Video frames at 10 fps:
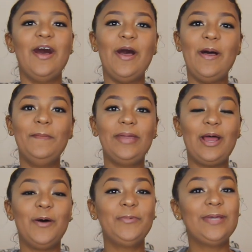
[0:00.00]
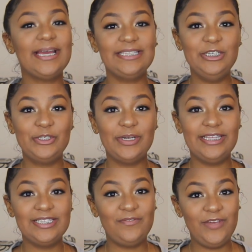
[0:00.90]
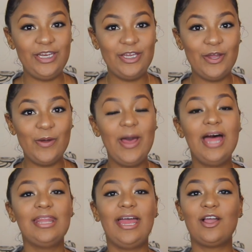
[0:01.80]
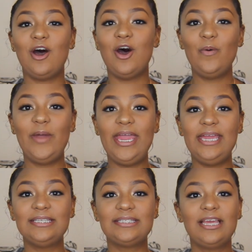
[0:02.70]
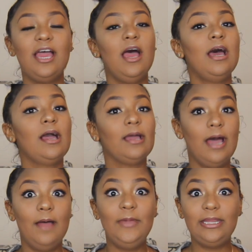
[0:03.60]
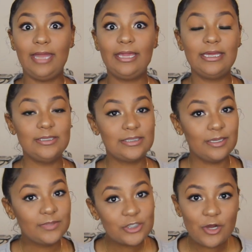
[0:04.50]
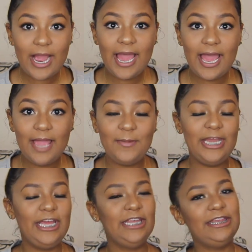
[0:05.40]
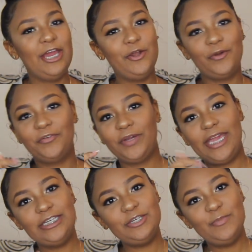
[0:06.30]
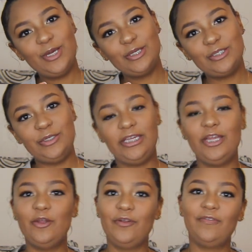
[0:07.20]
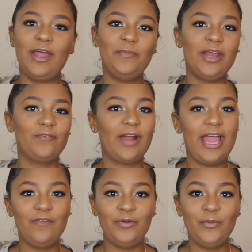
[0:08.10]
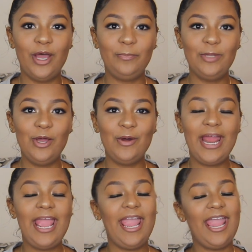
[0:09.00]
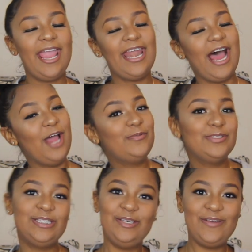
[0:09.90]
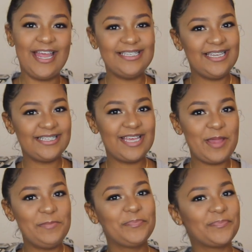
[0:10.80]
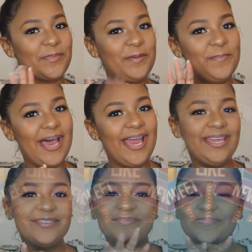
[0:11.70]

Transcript: But I hope you guys enjoyed this video. Like always, comment, like, and subscribe, and hit that notification bell so you can get notified whenever I have a new upload. And I will see you guys next time. Bye.